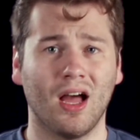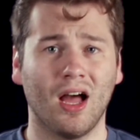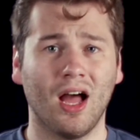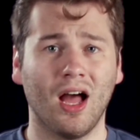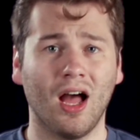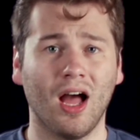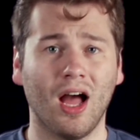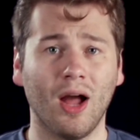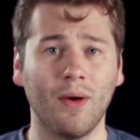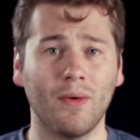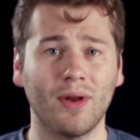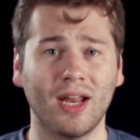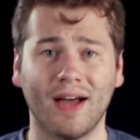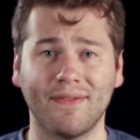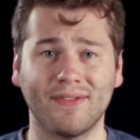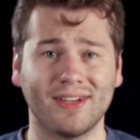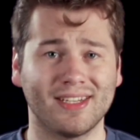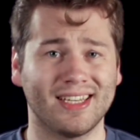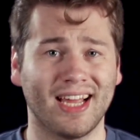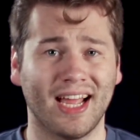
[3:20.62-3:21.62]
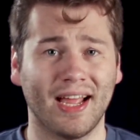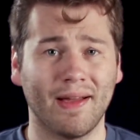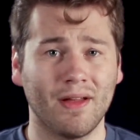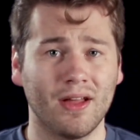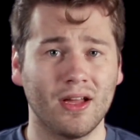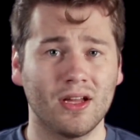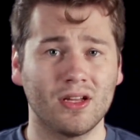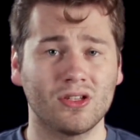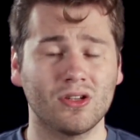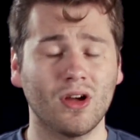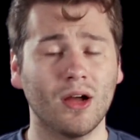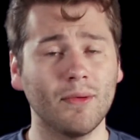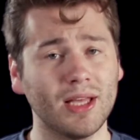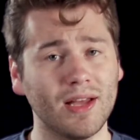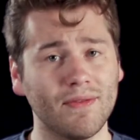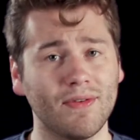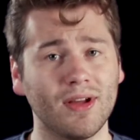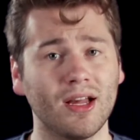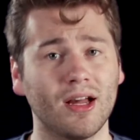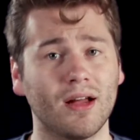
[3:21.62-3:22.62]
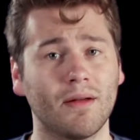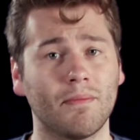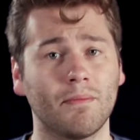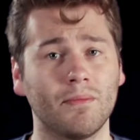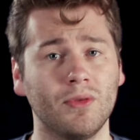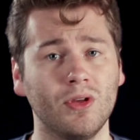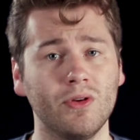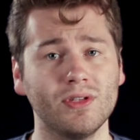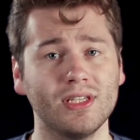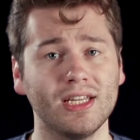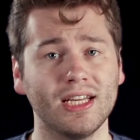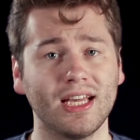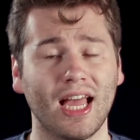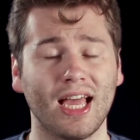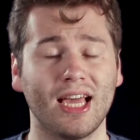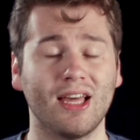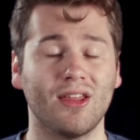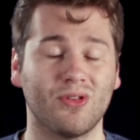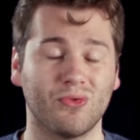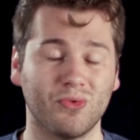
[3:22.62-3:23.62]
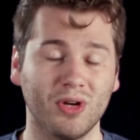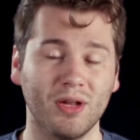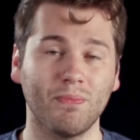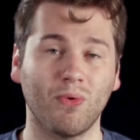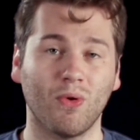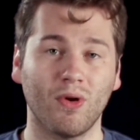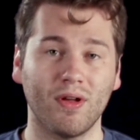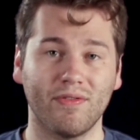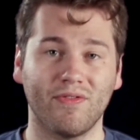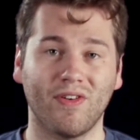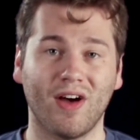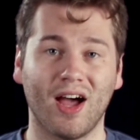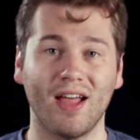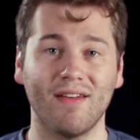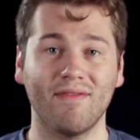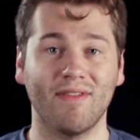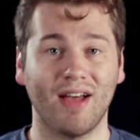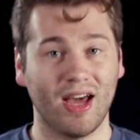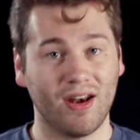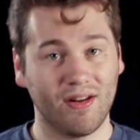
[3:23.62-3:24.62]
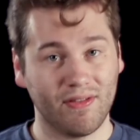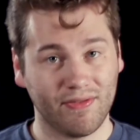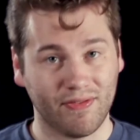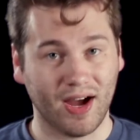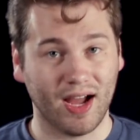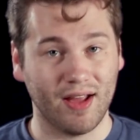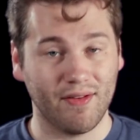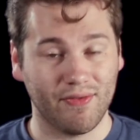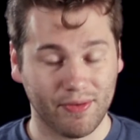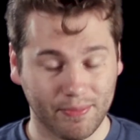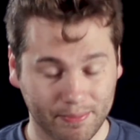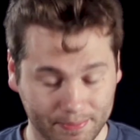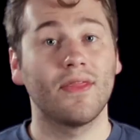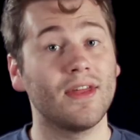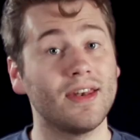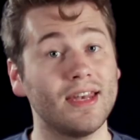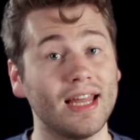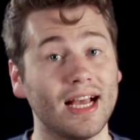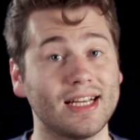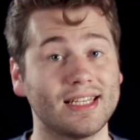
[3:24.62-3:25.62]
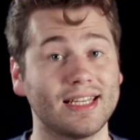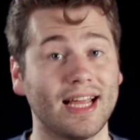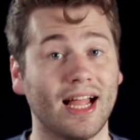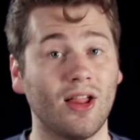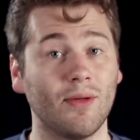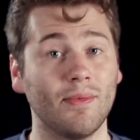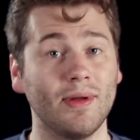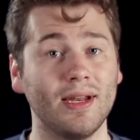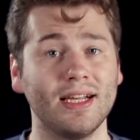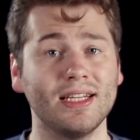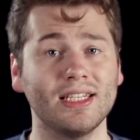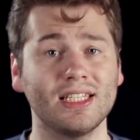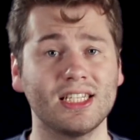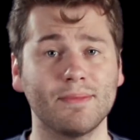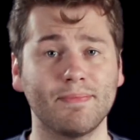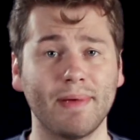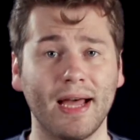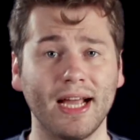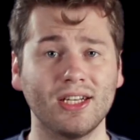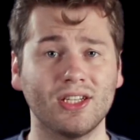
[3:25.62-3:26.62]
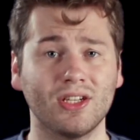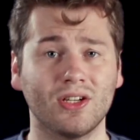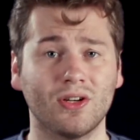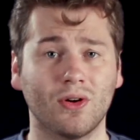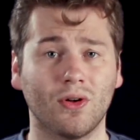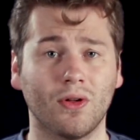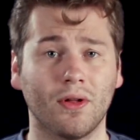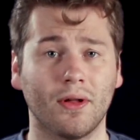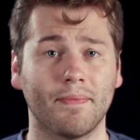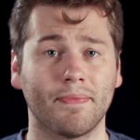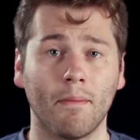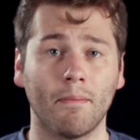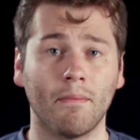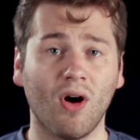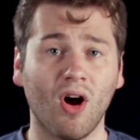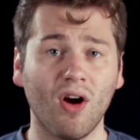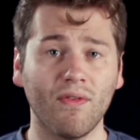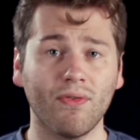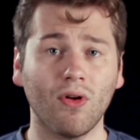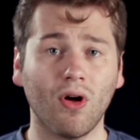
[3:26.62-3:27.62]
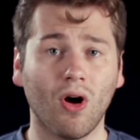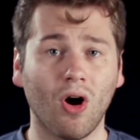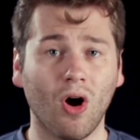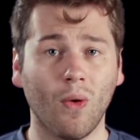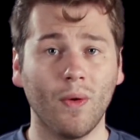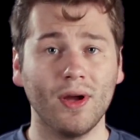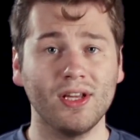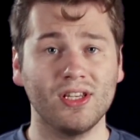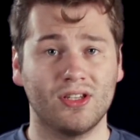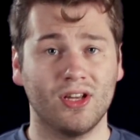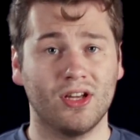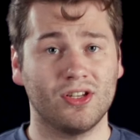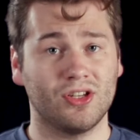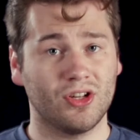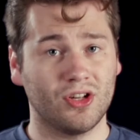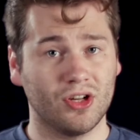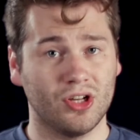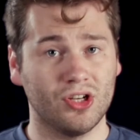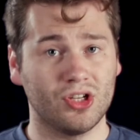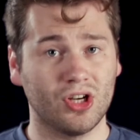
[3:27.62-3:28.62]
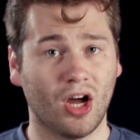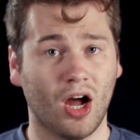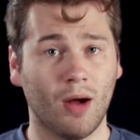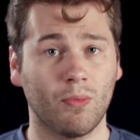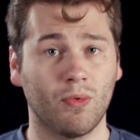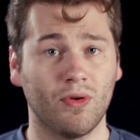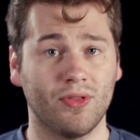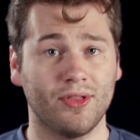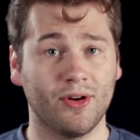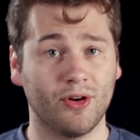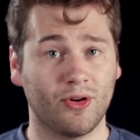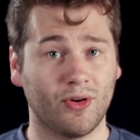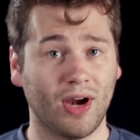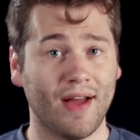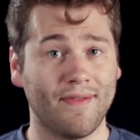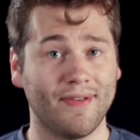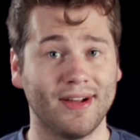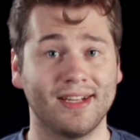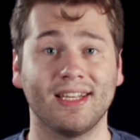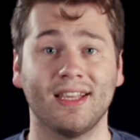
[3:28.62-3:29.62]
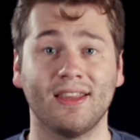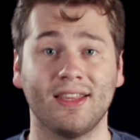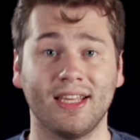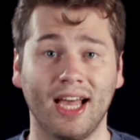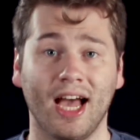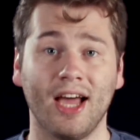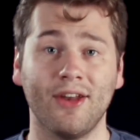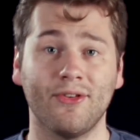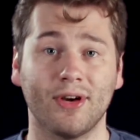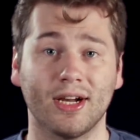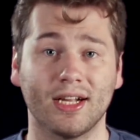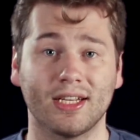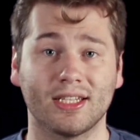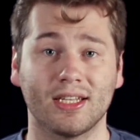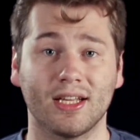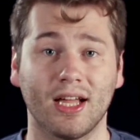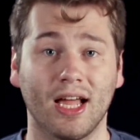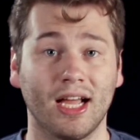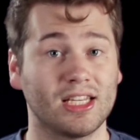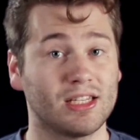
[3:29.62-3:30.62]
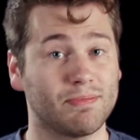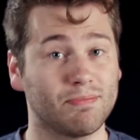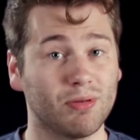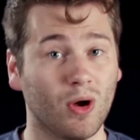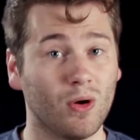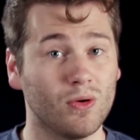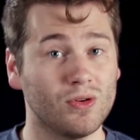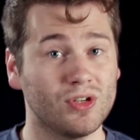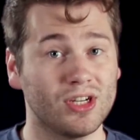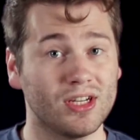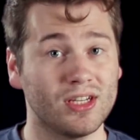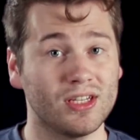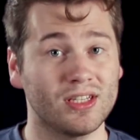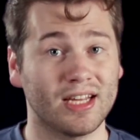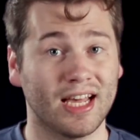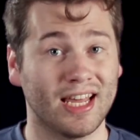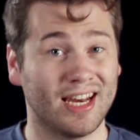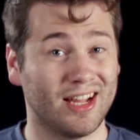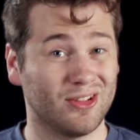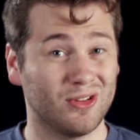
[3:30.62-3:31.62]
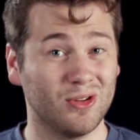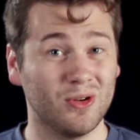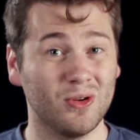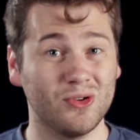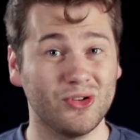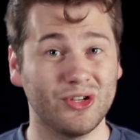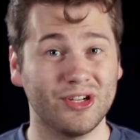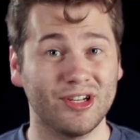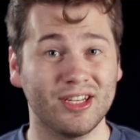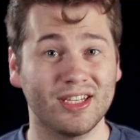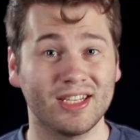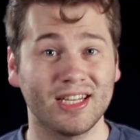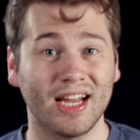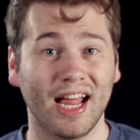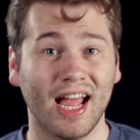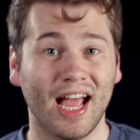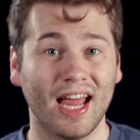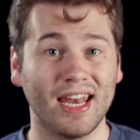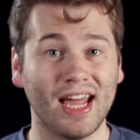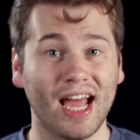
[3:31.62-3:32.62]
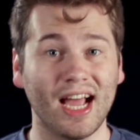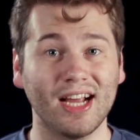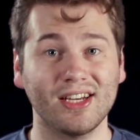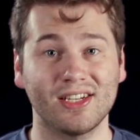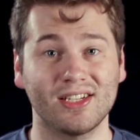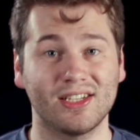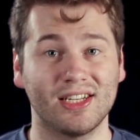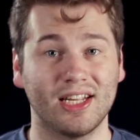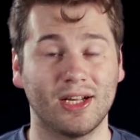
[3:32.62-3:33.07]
I would have to say. So I'm giving music a 3.5 out of 5. The next element is spectacle. Marvel always does a good job with their graphics and theatrics, explosions and illusions and action